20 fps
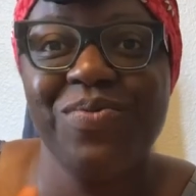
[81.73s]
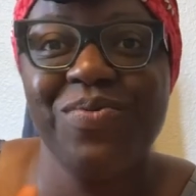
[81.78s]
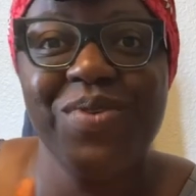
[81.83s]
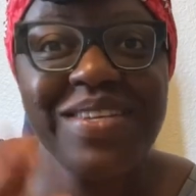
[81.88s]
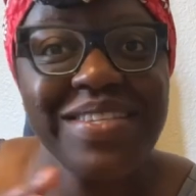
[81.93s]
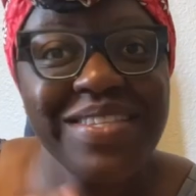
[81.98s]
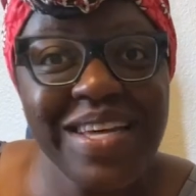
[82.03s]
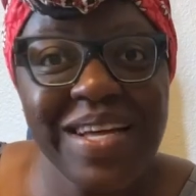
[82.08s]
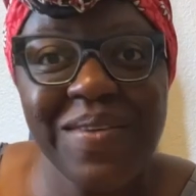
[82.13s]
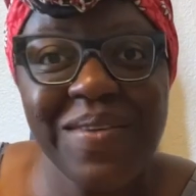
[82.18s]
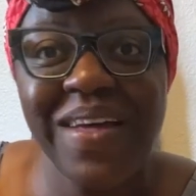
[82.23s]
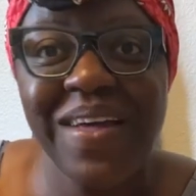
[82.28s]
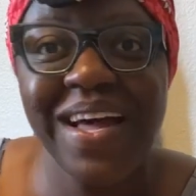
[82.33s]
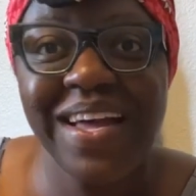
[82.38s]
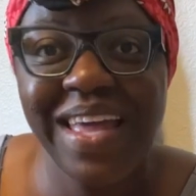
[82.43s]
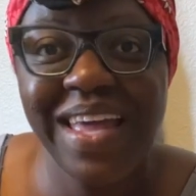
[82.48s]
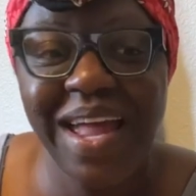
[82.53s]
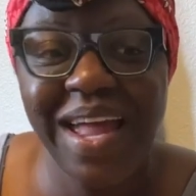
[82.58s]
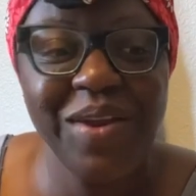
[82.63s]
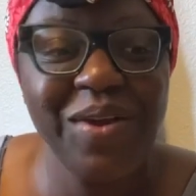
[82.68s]
what's up? How
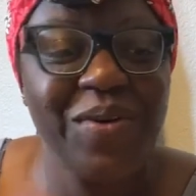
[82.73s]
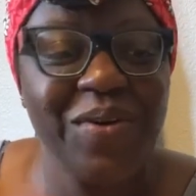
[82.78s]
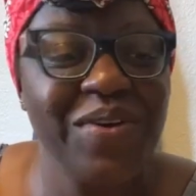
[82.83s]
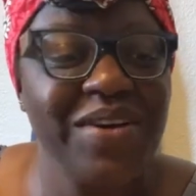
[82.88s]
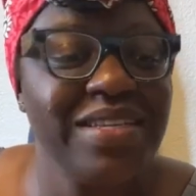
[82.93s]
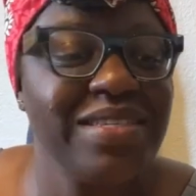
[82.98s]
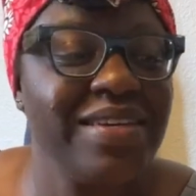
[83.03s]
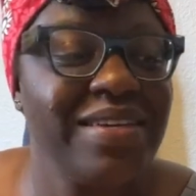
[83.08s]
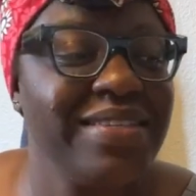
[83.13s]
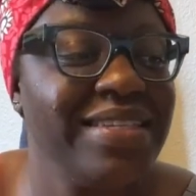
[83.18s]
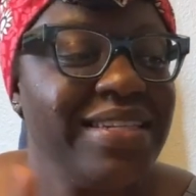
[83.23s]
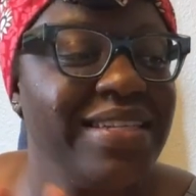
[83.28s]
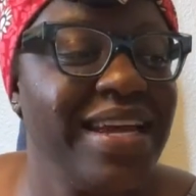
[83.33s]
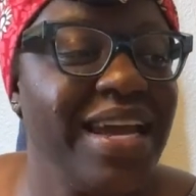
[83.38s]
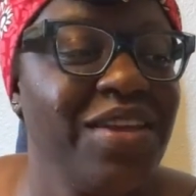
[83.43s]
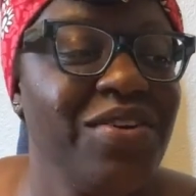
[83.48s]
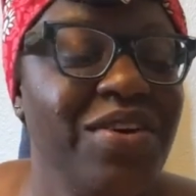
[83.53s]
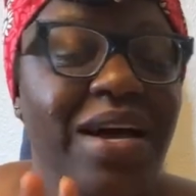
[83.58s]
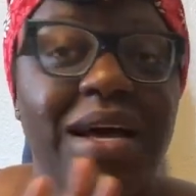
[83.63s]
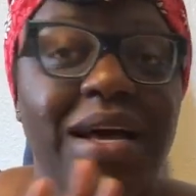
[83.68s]
y'all doing? So
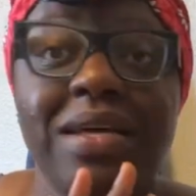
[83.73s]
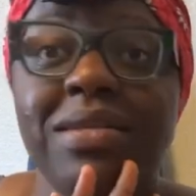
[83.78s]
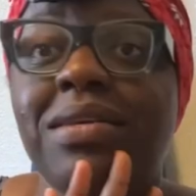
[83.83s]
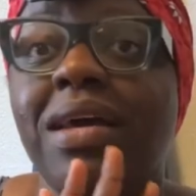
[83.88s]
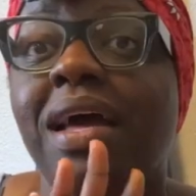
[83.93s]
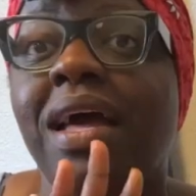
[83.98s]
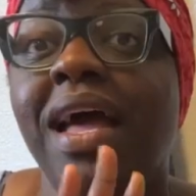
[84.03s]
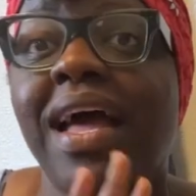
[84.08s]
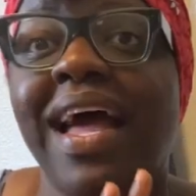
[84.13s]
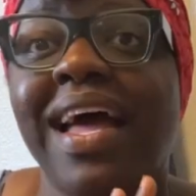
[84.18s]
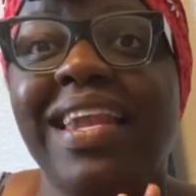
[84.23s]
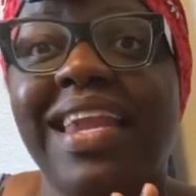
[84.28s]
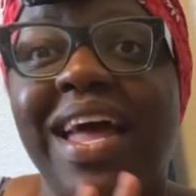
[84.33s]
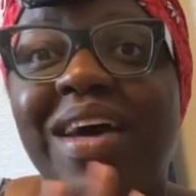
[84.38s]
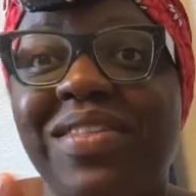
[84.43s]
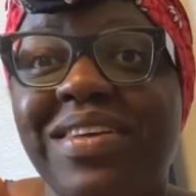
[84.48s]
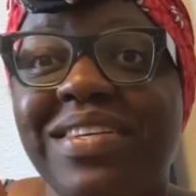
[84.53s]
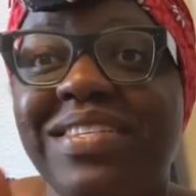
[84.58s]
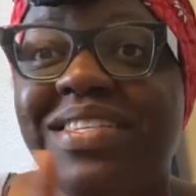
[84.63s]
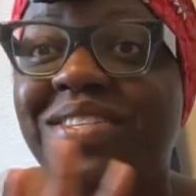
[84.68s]
today, you guys,
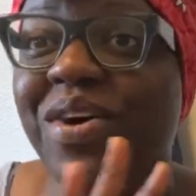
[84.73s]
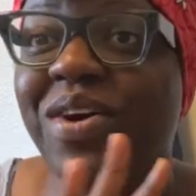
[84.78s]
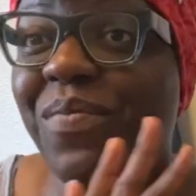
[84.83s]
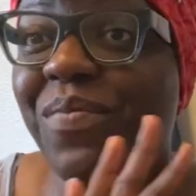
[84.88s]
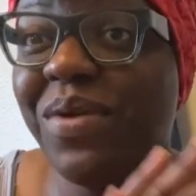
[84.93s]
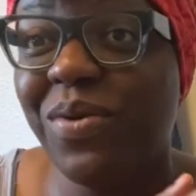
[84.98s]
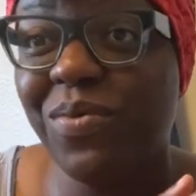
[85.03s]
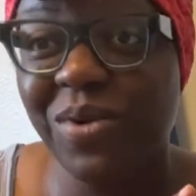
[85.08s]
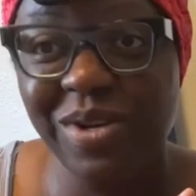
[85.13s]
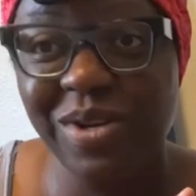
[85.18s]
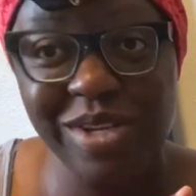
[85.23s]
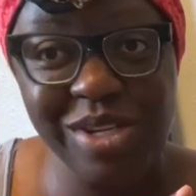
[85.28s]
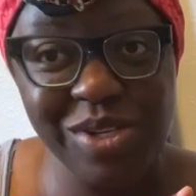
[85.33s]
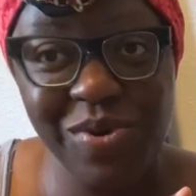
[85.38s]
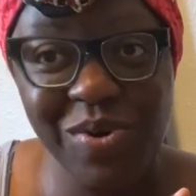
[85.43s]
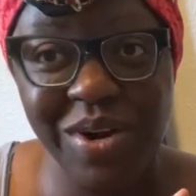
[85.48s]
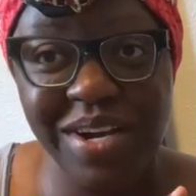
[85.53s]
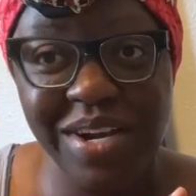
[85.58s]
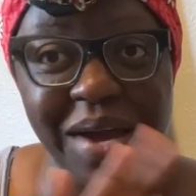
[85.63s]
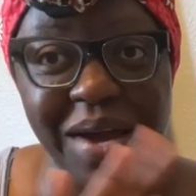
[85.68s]
now this is going to be real
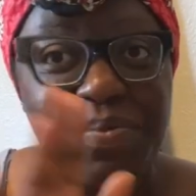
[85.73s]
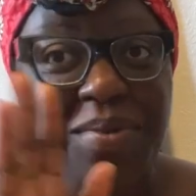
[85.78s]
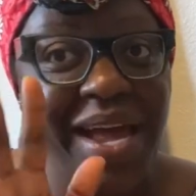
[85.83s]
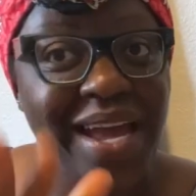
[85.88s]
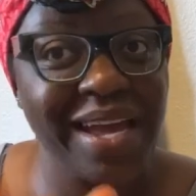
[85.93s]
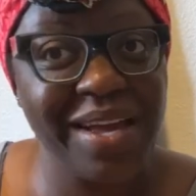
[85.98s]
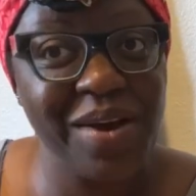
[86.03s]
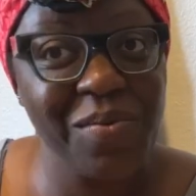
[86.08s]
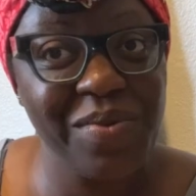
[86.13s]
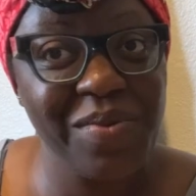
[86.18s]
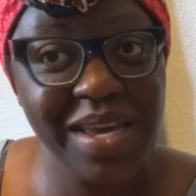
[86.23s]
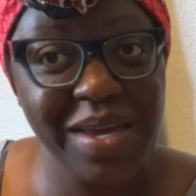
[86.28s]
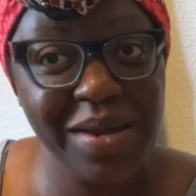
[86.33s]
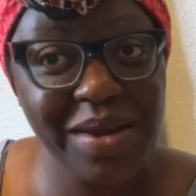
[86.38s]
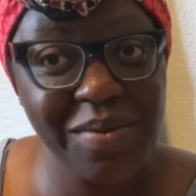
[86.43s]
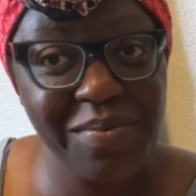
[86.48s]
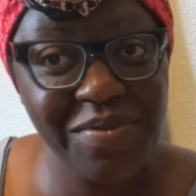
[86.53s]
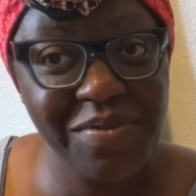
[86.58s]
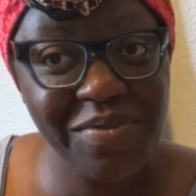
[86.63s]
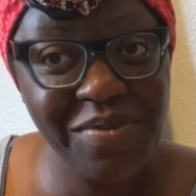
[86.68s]
short. I'm not going to be
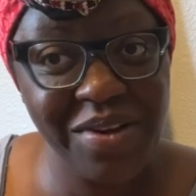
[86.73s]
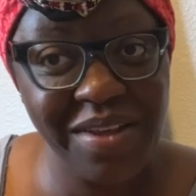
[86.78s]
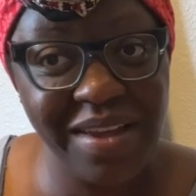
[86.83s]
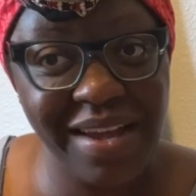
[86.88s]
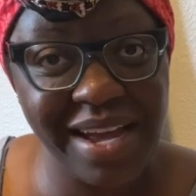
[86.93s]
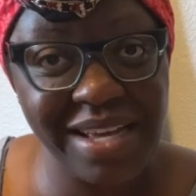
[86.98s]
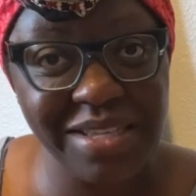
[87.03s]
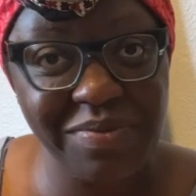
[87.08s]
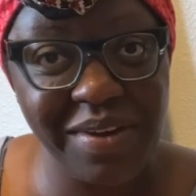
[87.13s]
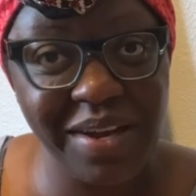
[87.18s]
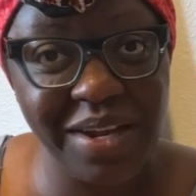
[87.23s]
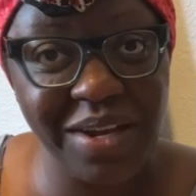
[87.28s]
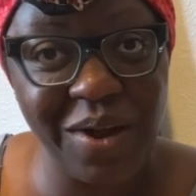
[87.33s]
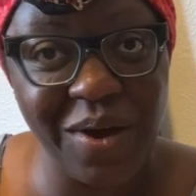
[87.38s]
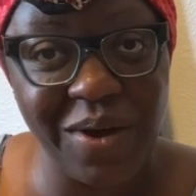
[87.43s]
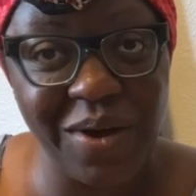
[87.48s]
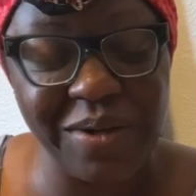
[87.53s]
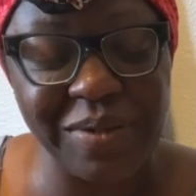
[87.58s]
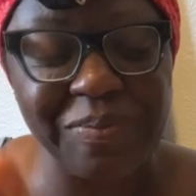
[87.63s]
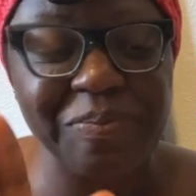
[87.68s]
here before you guys very
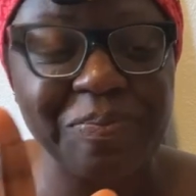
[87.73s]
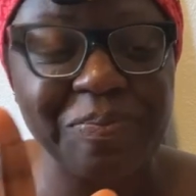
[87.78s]
long.